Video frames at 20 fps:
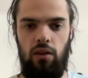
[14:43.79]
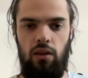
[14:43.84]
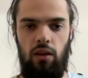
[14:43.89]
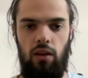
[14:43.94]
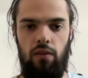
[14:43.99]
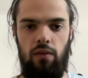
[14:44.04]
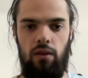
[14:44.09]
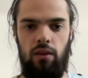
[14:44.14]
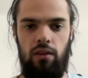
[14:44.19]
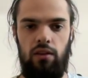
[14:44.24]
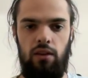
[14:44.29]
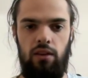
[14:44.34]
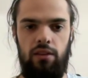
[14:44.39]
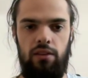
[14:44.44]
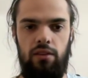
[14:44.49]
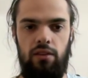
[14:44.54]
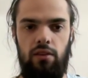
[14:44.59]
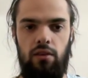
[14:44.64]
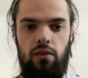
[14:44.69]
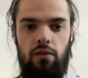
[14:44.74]
event
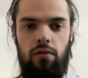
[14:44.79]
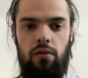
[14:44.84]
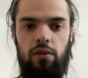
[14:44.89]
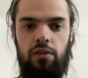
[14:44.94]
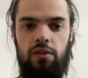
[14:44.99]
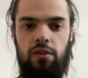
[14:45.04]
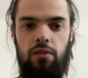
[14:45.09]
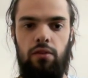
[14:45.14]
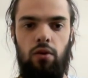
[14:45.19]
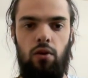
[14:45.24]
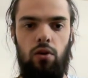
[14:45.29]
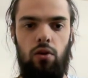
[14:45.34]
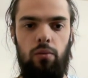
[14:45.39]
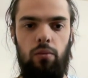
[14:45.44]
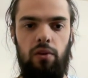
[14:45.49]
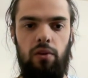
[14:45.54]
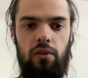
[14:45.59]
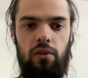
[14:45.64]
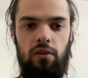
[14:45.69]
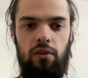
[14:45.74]
listener for the
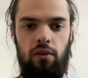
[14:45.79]
document.